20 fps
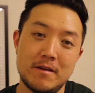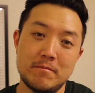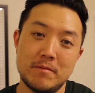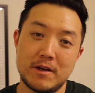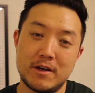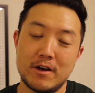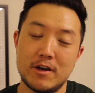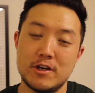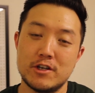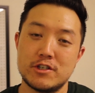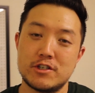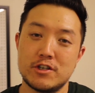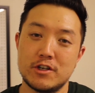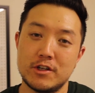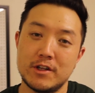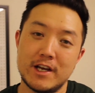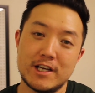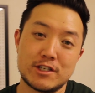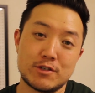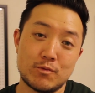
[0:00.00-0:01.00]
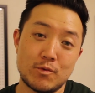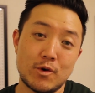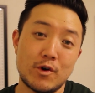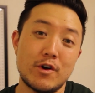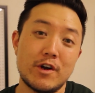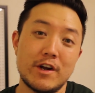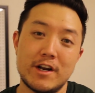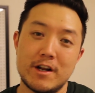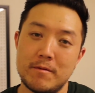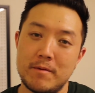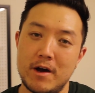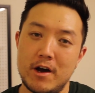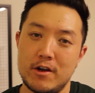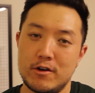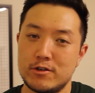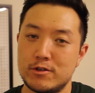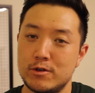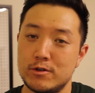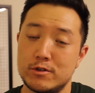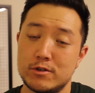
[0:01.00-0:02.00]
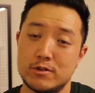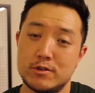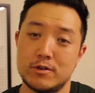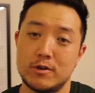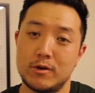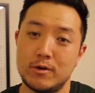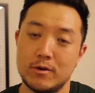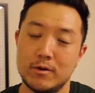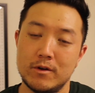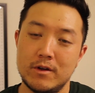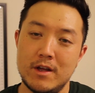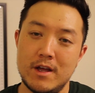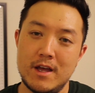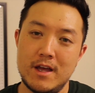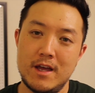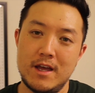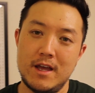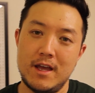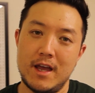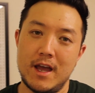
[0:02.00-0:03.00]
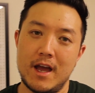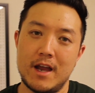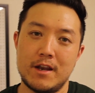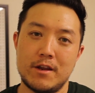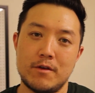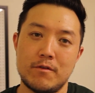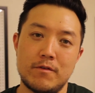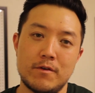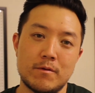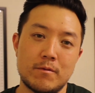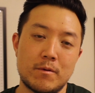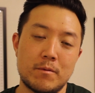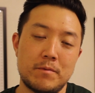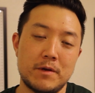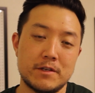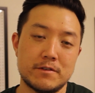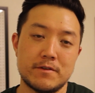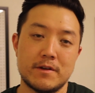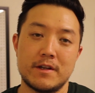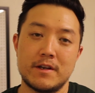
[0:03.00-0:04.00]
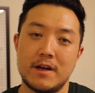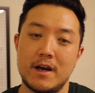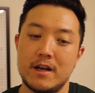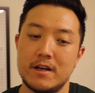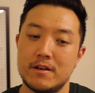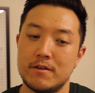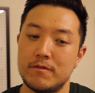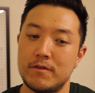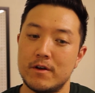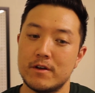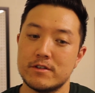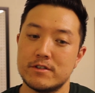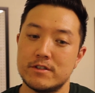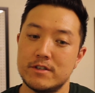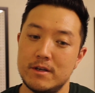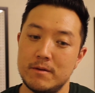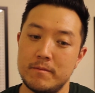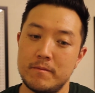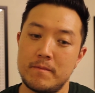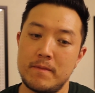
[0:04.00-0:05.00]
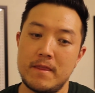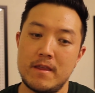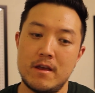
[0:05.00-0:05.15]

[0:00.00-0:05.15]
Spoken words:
because you're less worried about your social circle and you feel more peaceful at night to fall asleep.